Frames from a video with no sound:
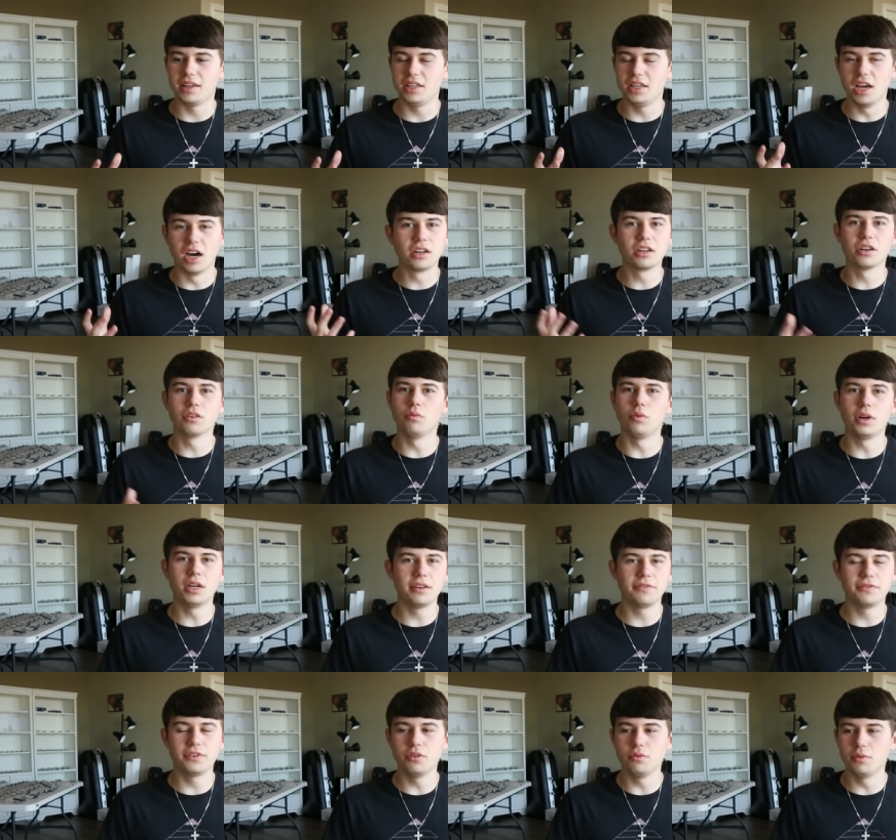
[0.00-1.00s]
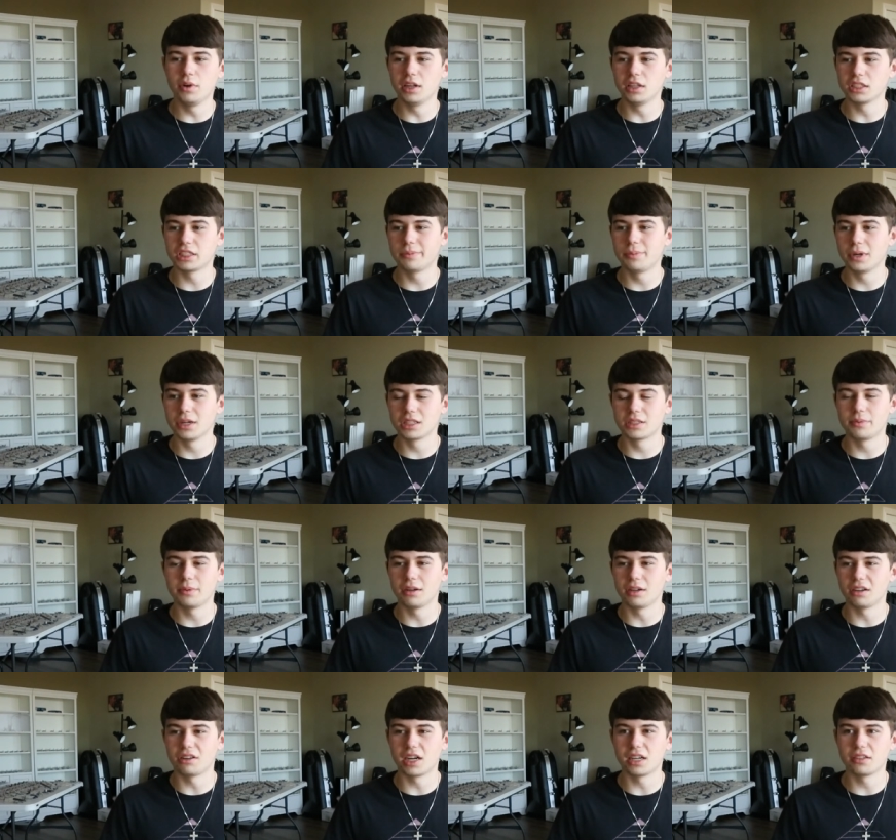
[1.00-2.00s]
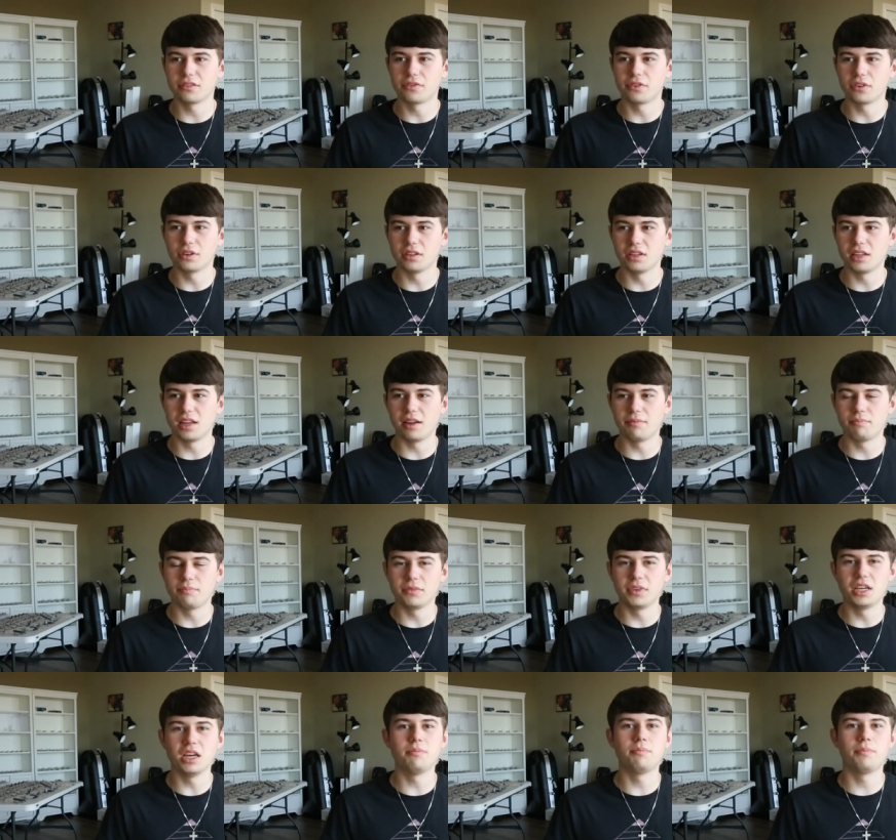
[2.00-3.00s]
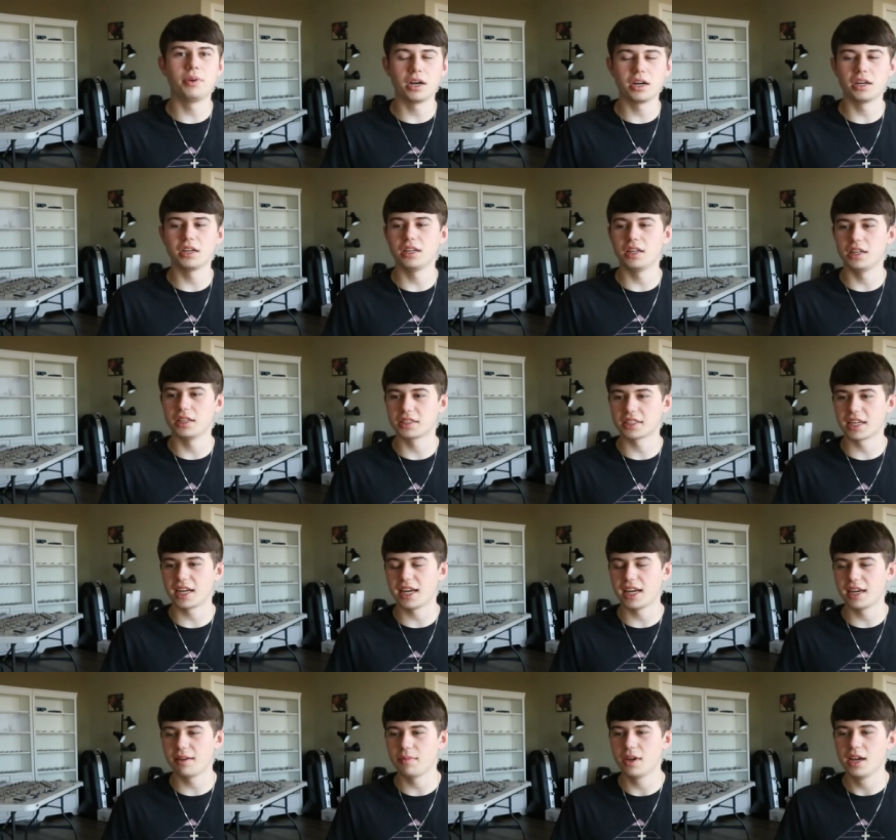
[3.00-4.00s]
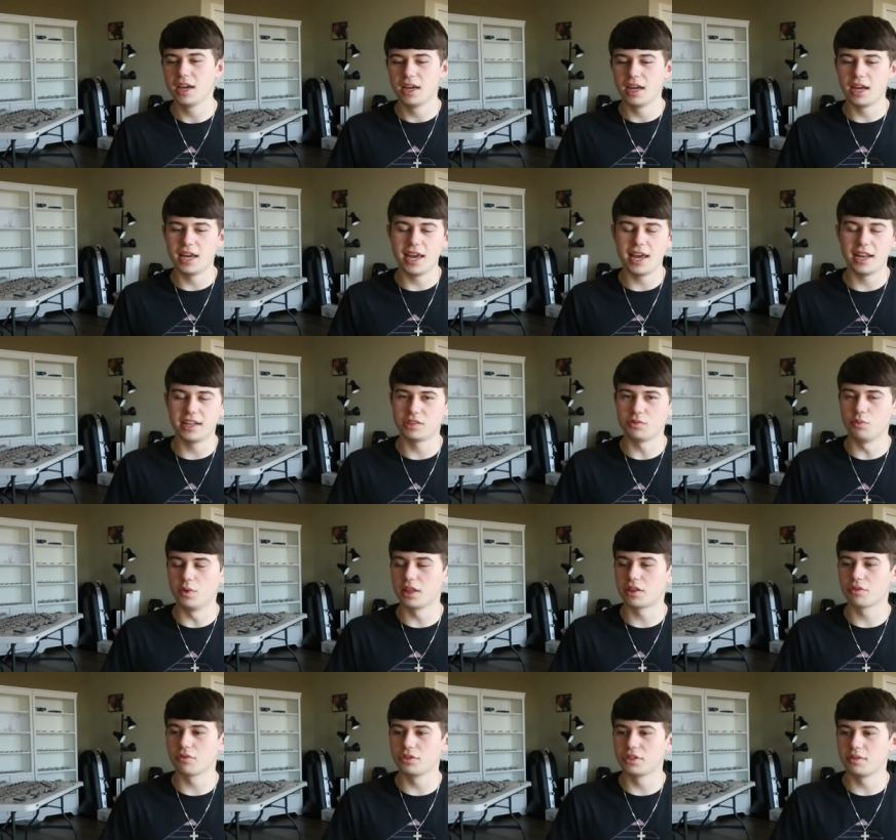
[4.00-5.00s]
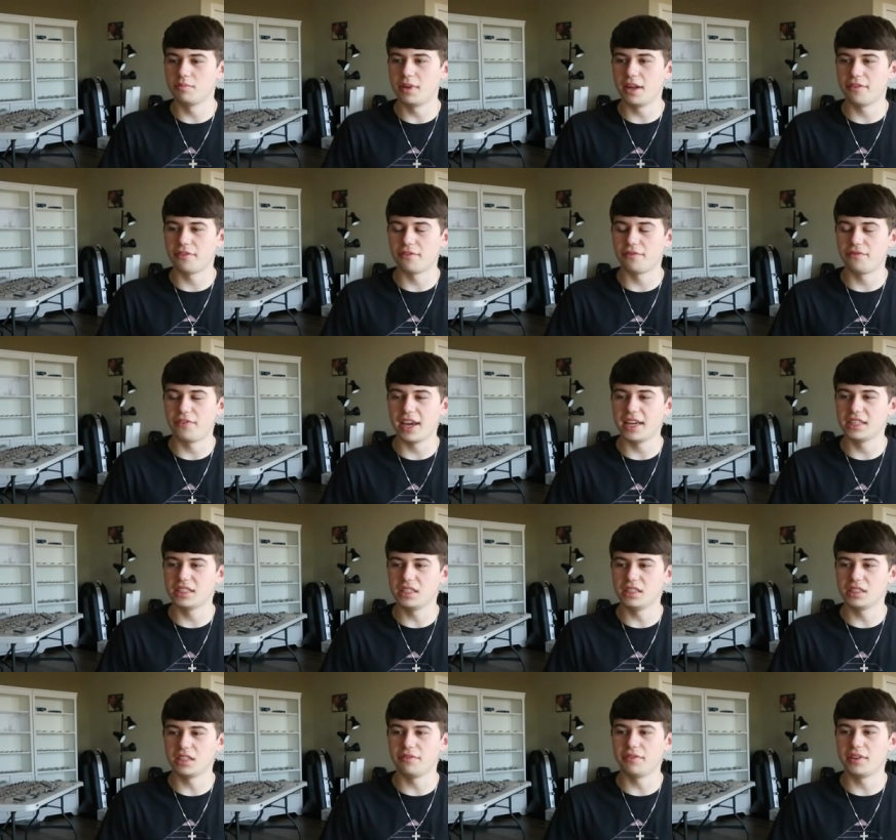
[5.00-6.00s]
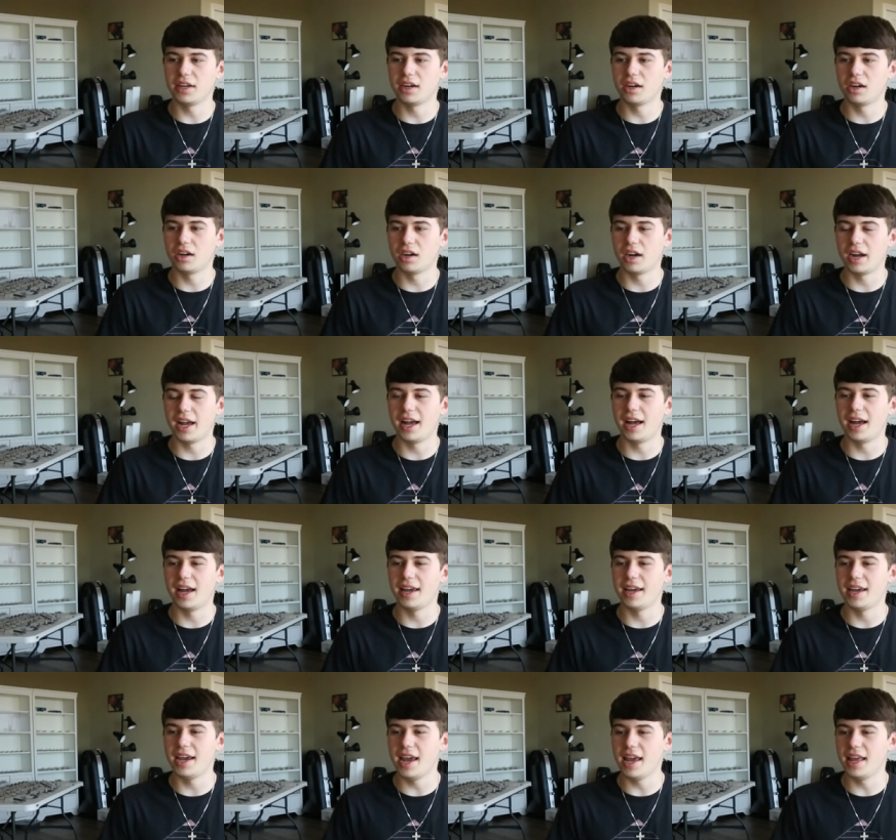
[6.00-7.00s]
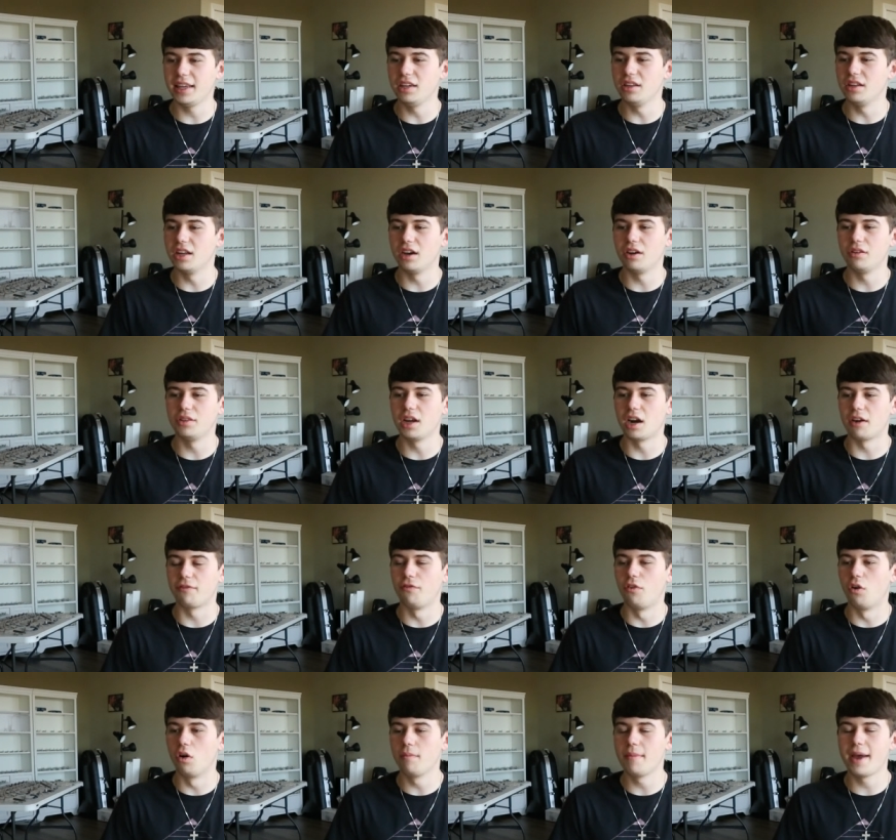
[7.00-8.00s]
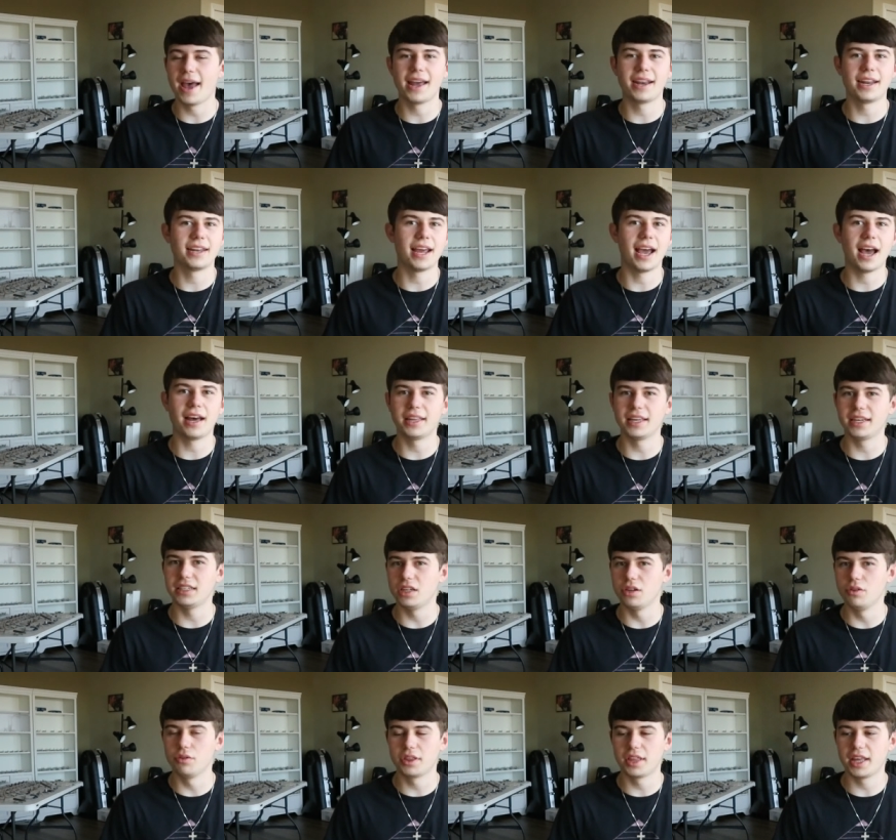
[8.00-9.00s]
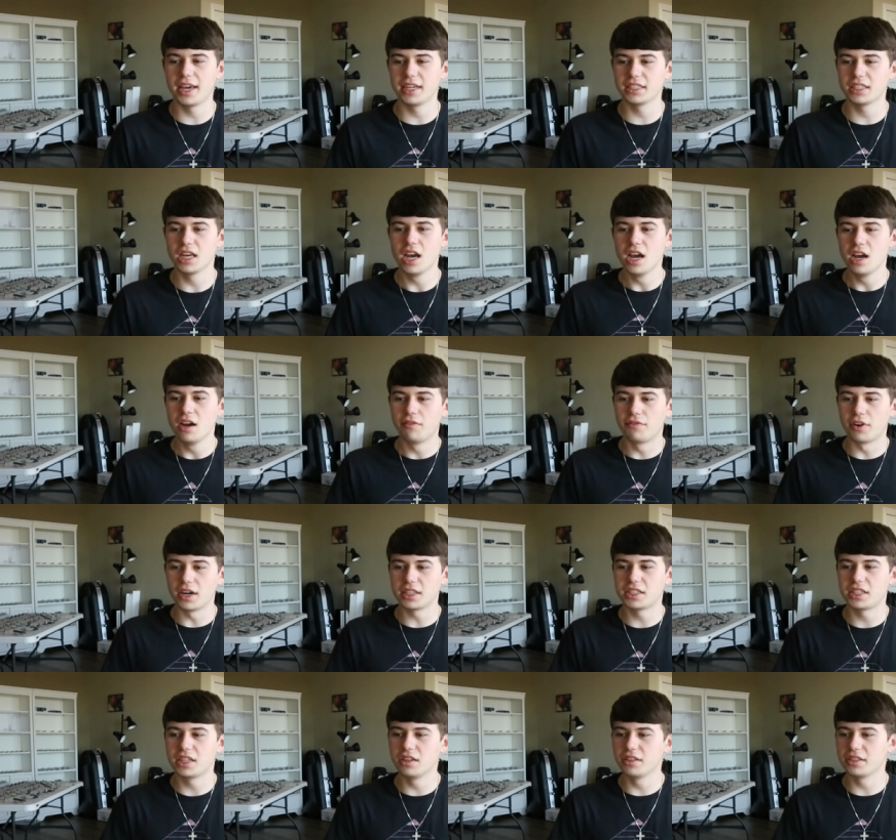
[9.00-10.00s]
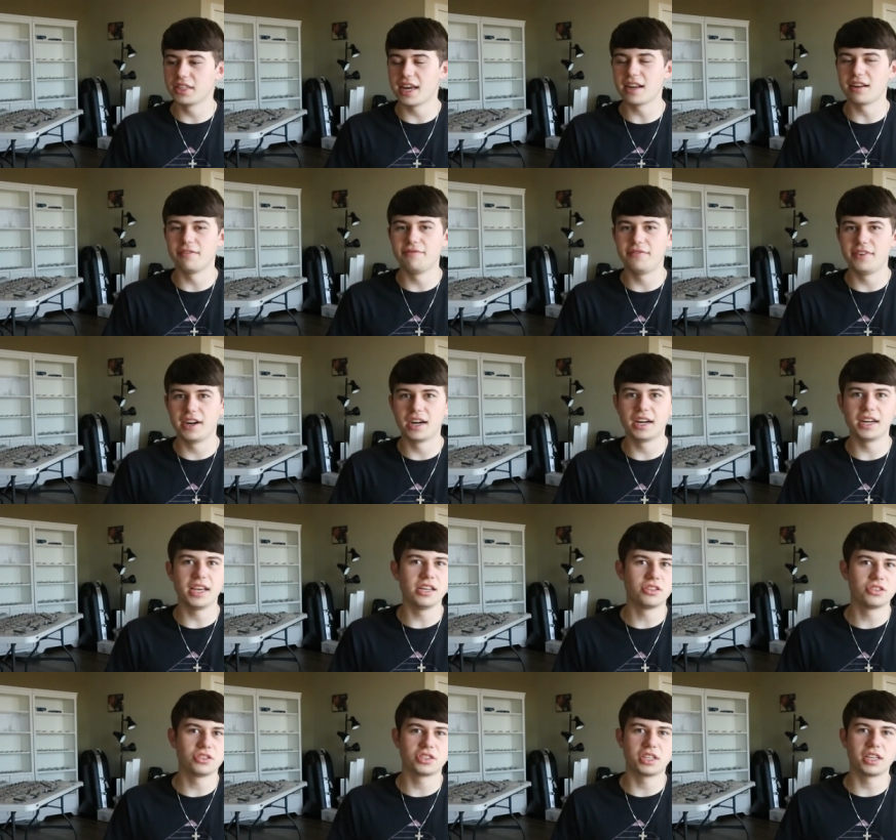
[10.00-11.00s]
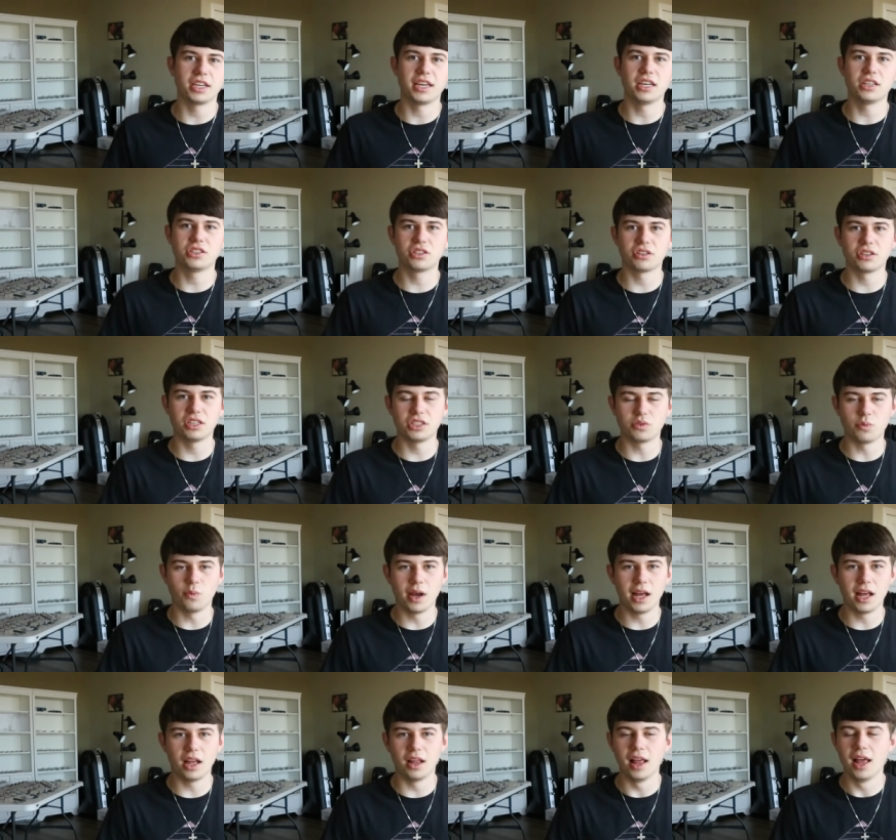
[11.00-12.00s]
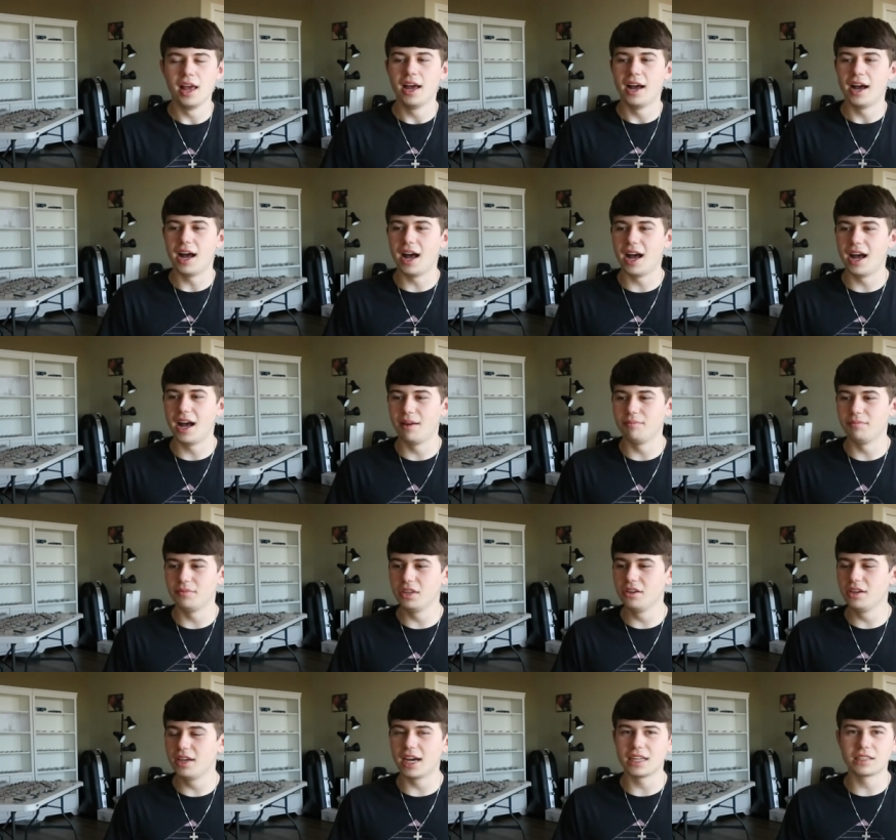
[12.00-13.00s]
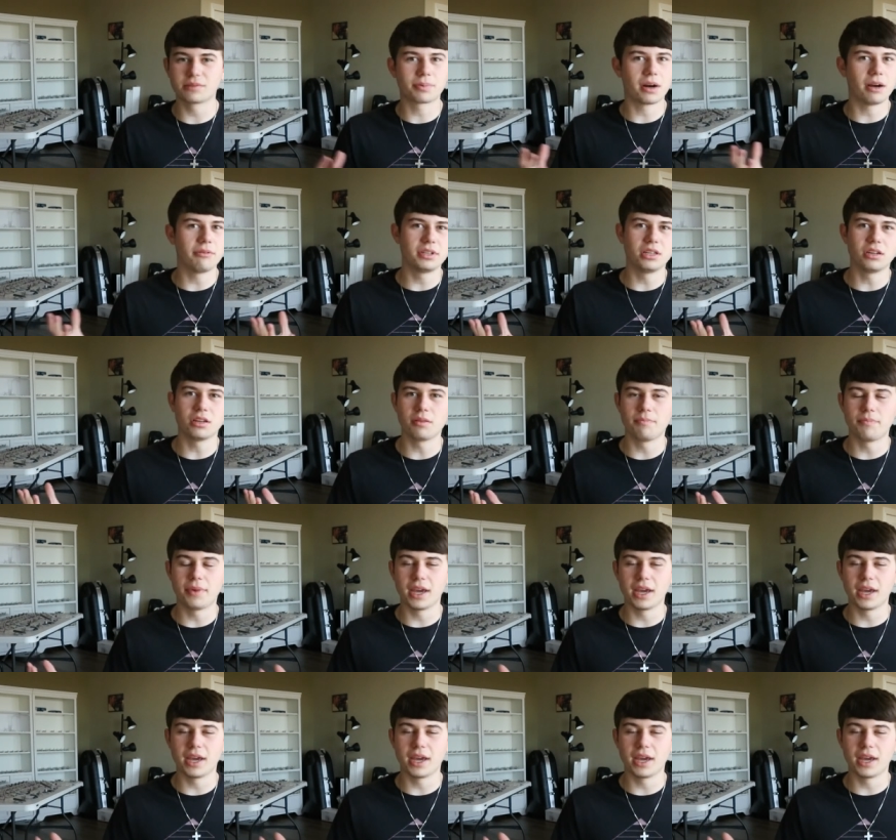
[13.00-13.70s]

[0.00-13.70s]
younger one, if you will. Spirit's been around for a good period of time and has went through some different phases of their, you know, their format and how they do things. Frontier's had a very interesting history as well. You guys probably know the